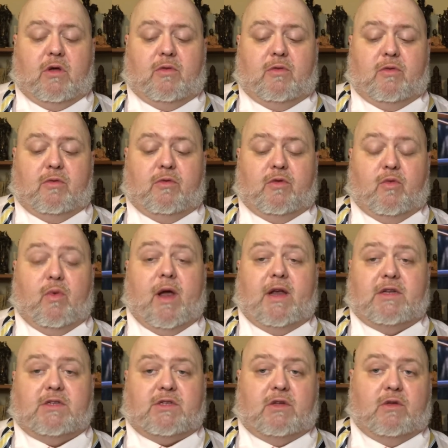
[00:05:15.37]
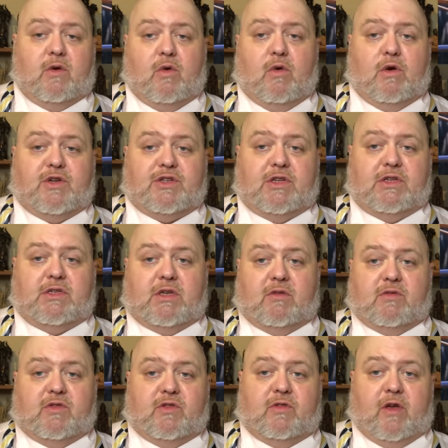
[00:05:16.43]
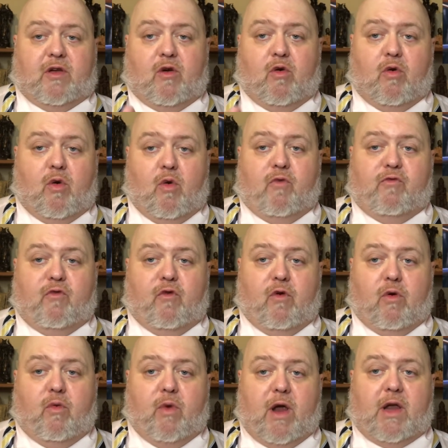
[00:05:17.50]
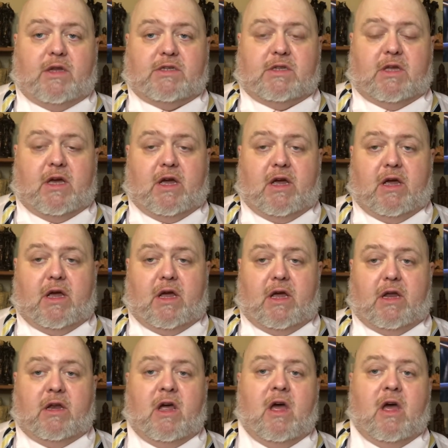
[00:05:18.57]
reins to the horses. They hold all 4 reins in the hand.